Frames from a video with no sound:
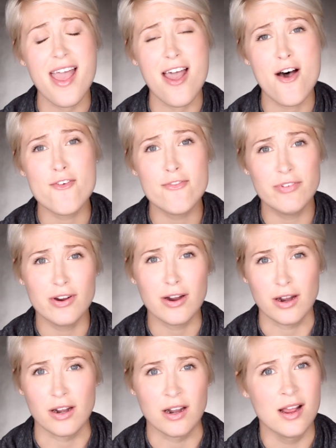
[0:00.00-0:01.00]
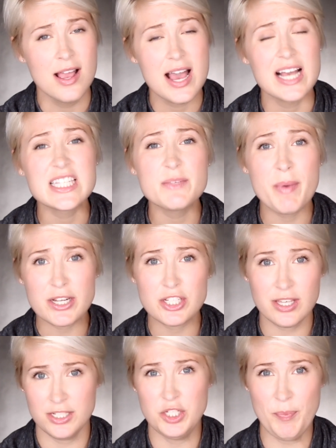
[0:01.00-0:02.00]
ever,
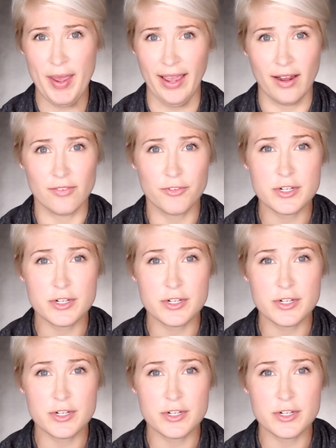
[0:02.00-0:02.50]
especially in Japan.